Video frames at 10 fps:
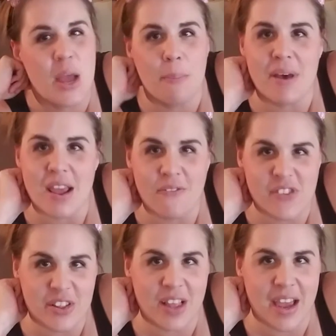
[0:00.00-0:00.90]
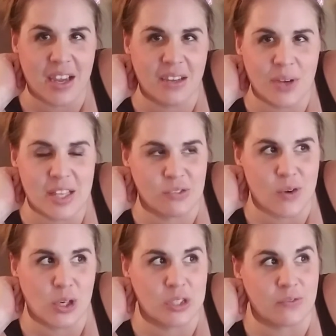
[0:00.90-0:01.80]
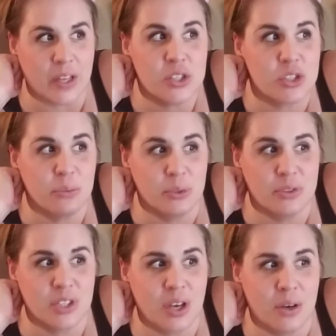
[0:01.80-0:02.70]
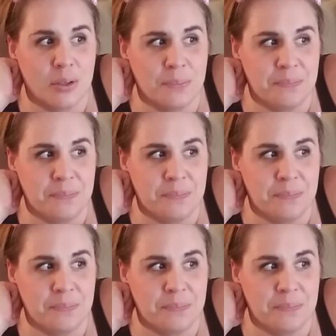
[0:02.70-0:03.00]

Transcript: But I feel like as far as vegetables go,